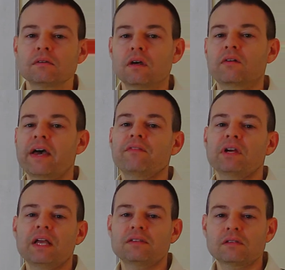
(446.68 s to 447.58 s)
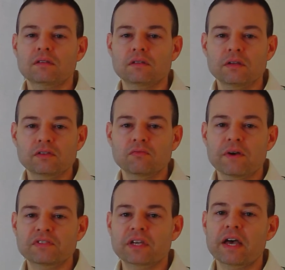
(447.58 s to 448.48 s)
Okay, I realize it's a
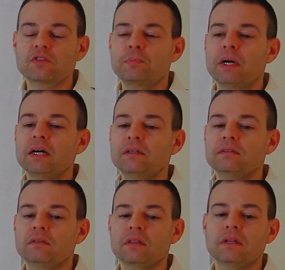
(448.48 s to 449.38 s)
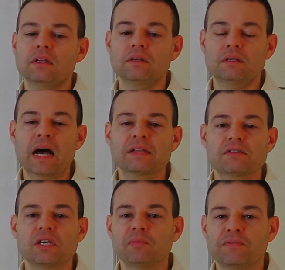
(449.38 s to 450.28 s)
rough sketch, but the dots
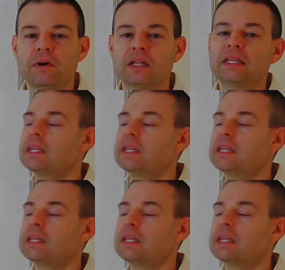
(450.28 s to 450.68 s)
seem to fall in